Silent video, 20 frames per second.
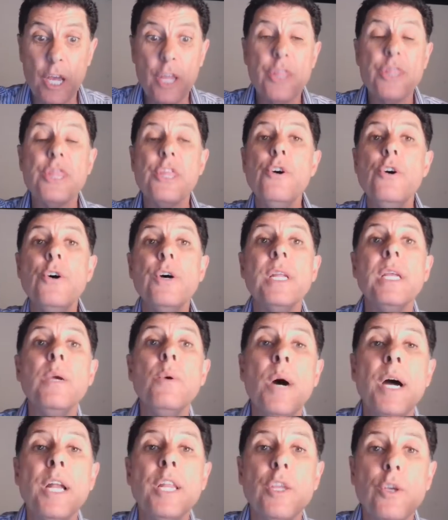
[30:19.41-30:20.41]

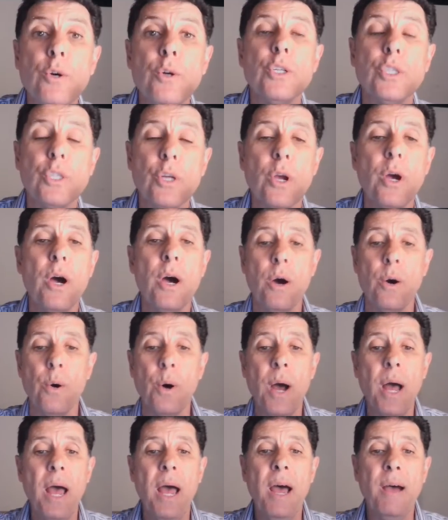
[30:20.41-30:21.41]
31 years ago
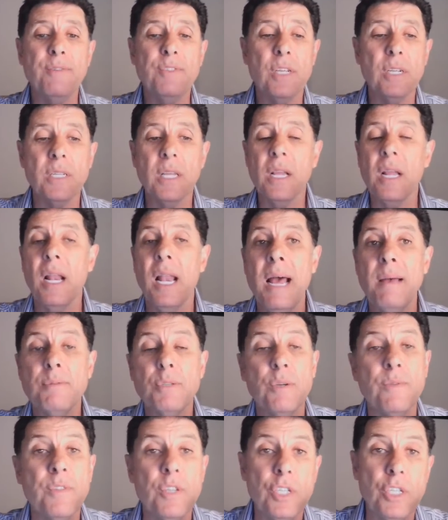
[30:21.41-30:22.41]
after the collapse of
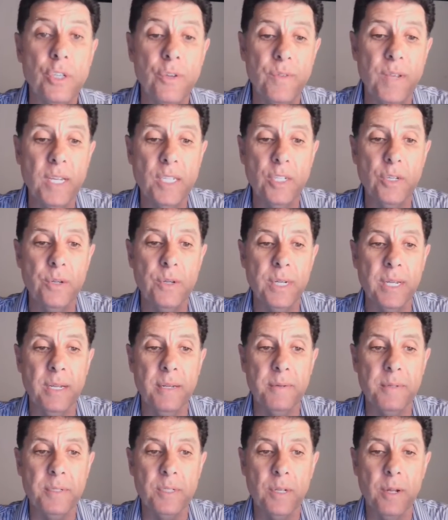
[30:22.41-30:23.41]
the Soviet
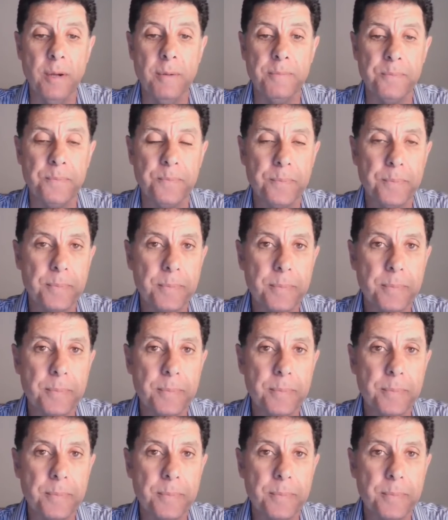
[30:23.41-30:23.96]
Union. So,